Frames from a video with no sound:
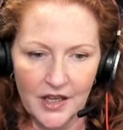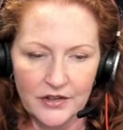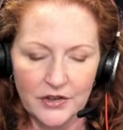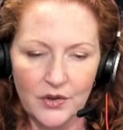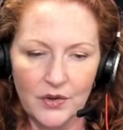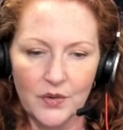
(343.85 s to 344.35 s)

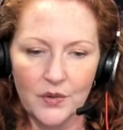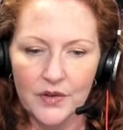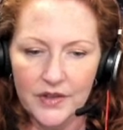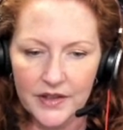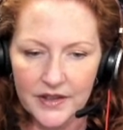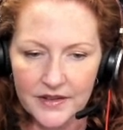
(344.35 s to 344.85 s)
So
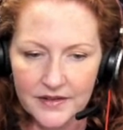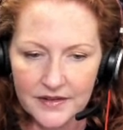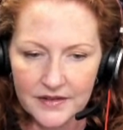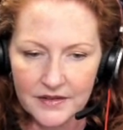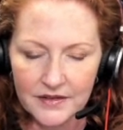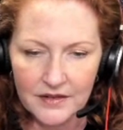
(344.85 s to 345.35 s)

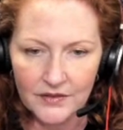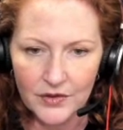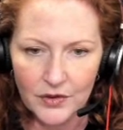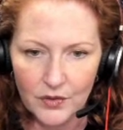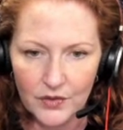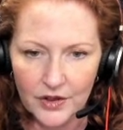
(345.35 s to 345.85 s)
it's,
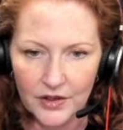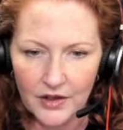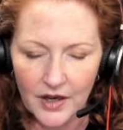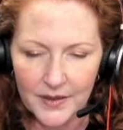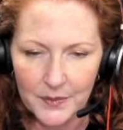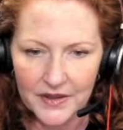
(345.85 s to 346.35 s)
if you know the
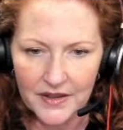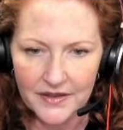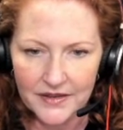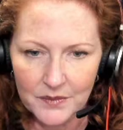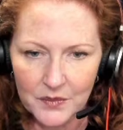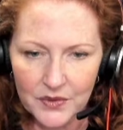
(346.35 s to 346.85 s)
IPA
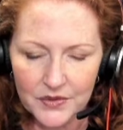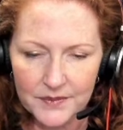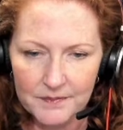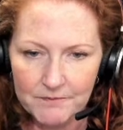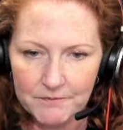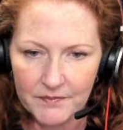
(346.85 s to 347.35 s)
symbols,
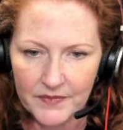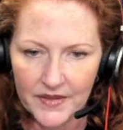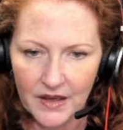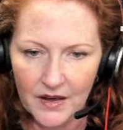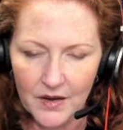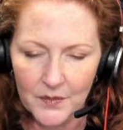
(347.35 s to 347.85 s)

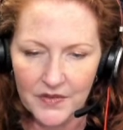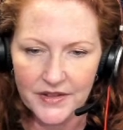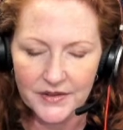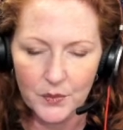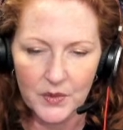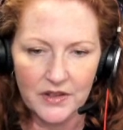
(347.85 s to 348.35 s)

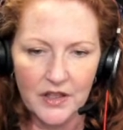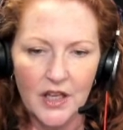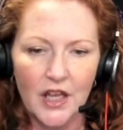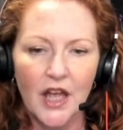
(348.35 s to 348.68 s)
this one